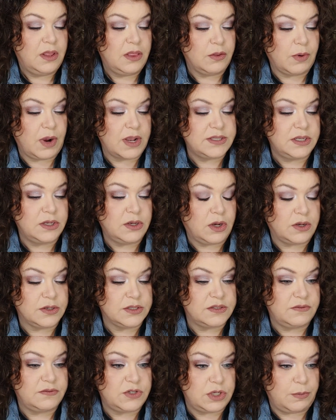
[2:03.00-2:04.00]
The rising
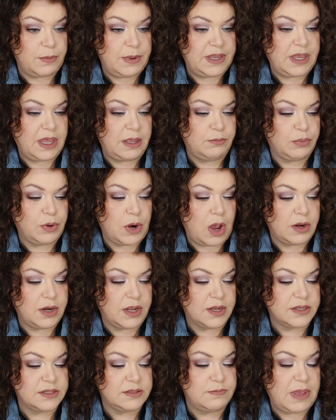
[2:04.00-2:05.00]
costs of shipping and
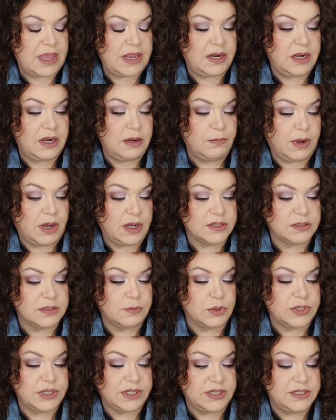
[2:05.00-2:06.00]
products made it
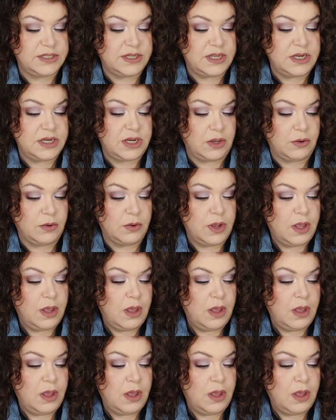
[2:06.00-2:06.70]
impossible to continue.